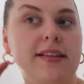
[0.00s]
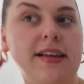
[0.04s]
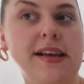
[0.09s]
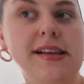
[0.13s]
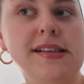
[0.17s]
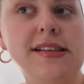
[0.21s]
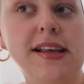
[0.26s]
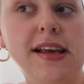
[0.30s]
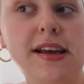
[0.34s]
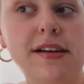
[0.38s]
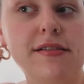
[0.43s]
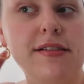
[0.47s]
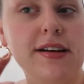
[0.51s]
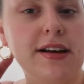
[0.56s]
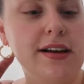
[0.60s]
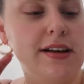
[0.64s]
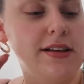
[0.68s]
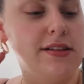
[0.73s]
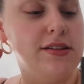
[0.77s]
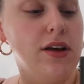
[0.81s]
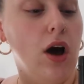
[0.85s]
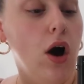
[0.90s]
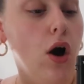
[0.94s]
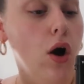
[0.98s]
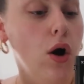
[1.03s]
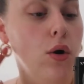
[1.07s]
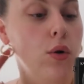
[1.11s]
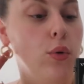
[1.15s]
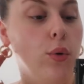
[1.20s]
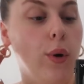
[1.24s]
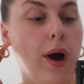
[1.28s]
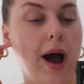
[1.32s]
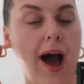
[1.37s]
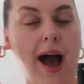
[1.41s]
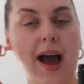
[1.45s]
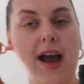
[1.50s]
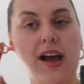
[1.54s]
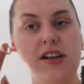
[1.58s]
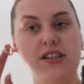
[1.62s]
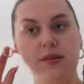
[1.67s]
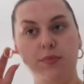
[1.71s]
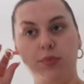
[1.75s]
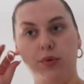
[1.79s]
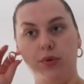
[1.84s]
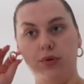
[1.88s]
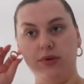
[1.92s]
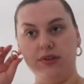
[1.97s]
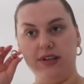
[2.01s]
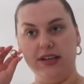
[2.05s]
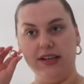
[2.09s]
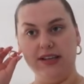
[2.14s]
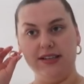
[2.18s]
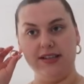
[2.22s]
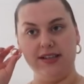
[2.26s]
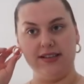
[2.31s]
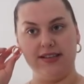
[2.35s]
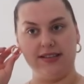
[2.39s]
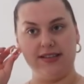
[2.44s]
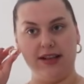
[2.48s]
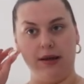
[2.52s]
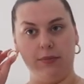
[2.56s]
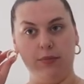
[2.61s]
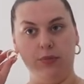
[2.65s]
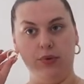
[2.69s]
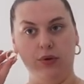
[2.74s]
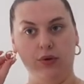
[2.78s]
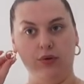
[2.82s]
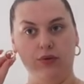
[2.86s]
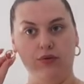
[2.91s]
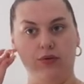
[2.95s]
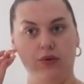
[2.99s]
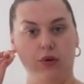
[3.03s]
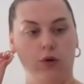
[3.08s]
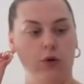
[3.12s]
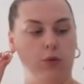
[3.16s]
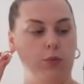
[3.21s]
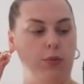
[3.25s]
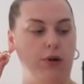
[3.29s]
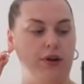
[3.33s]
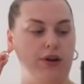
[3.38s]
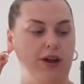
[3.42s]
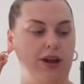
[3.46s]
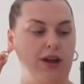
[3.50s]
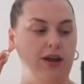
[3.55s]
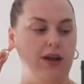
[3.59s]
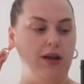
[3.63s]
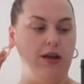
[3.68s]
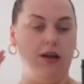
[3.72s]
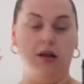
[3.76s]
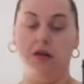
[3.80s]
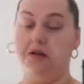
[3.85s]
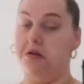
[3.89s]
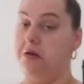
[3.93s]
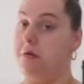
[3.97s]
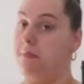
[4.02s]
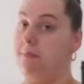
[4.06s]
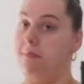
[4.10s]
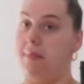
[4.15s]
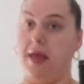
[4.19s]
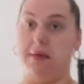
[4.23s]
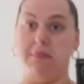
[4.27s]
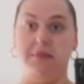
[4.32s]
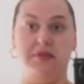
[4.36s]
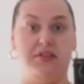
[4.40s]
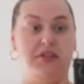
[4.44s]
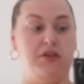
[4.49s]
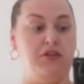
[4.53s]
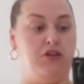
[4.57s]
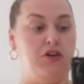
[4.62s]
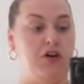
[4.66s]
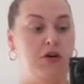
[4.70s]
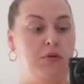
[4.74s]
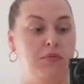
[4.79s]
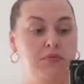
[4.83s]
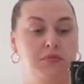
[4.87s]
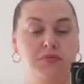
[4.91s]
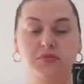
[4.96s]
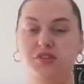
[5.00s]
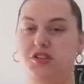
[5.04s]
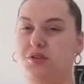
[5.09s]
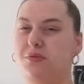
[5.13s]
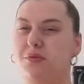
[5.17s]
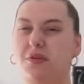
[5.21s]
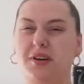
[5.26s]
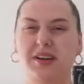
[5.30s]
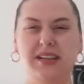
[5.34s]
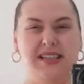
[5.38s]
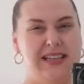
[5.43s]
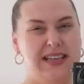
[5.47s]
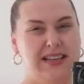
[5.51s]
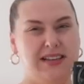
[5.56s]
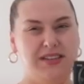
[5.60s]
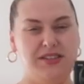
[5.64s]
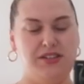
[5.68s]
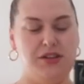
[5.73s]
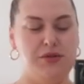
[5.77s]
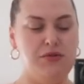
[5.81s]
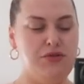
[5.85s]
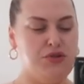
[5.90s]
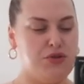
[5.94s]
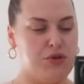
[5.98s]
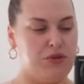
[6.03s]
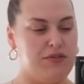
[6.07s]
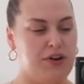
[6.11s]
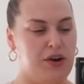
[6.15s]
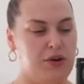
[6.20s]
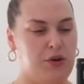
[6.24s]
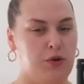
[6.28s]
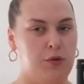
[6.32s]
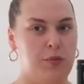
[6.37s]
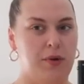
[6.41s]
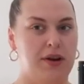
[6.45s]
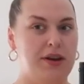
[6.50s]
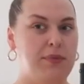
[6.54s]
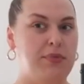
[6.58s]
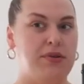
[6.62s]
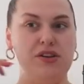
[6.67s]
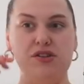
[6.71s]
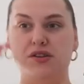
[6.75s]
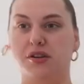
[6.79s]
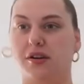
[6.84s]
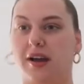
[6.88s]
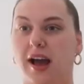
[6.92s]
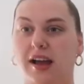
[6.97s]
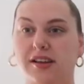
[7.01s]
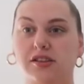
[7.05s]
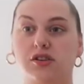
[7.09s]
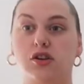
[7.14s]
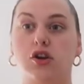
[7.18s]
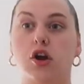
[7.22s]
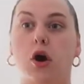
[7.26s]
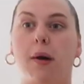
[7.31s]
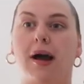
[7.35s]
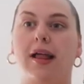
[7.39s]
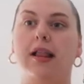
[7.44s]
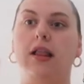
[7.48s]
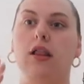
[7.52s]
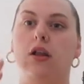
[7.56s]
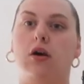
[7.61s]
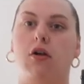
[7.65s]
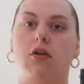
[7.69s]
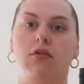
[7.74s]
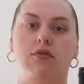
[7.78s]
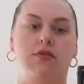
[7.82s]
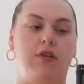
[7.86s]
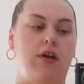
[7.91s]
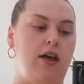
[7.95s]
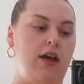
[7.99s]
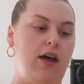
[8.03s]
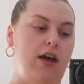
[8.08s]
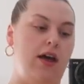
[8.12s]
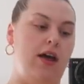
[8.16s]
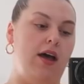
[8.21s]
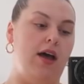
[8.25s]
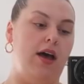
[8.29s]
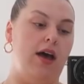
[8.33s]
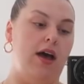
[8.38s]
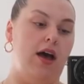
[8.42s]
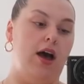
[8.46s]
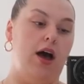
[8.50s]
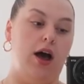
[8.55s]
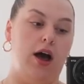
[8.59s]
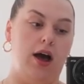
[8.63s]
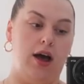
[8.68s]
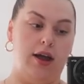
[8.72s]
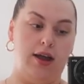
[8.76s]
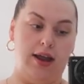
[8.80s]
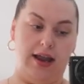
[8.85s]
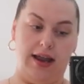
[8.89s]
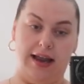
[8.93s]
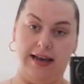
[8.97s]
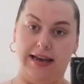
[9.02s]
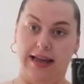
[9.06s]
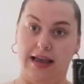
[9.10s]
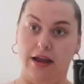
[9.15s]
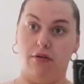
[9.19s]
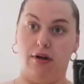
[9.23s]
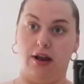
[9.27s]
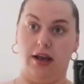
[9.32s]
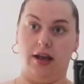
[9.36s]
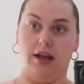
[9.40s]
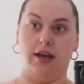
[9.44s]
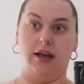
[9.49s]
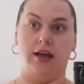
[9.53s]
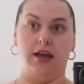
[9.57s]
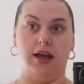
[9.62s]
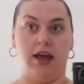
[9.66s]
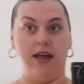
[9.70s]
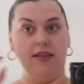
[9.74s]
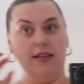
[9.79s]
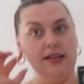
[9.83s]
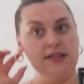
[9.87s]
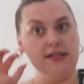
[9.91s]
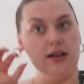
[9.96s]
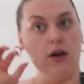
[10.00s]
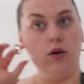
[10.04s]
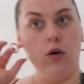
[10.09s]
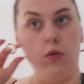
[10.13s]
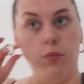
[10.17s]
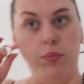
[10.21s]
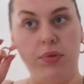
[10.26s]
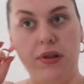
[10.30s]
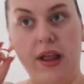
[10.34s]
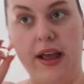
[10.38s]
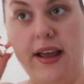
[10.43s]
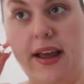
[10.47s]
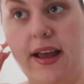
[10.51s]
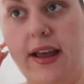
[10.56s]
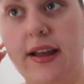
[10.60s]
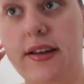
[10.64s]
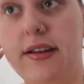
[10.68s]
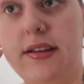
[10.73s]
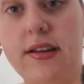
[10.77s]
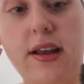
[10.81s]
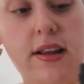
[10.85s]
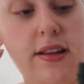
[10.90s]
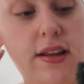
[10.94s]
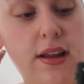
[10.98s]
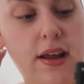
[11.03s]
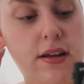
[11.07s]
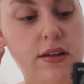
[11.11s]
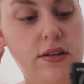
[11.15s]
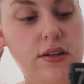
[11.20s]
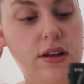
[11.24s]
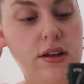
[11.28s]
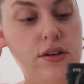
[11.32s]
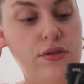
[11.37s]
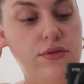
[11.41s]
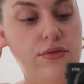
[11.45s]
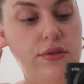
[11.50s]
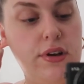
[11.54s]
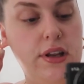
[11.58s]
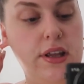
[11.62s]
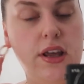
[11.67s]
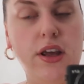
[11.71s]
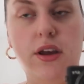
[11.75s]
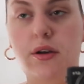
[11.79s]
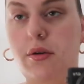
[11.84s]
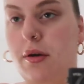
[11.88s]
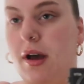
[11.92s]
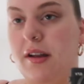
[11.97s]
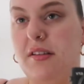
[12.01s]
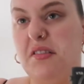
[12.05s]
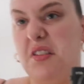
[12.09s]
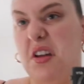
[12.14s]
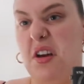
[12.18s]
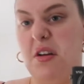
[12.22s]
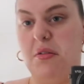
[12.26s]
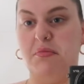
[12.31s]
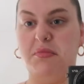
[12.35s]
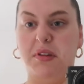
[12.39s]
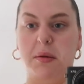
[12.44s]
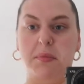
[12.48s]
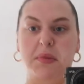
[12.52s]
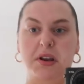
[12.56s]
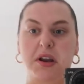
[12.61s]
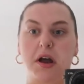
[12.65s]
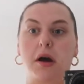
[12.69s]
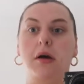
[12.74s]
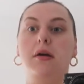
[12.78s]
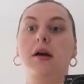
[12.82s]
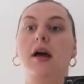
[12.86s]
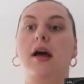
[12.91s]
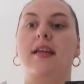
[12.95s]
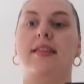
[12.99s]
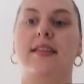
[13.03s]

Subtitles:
These earrings. Oh, I actually bought these as a sample for All Body. Maybe they'll come. Do you want to see us do jewellery on All Body? Because you guys know I love an earring. And these are gold plated. And they're just really cute. I don't know. Let me know.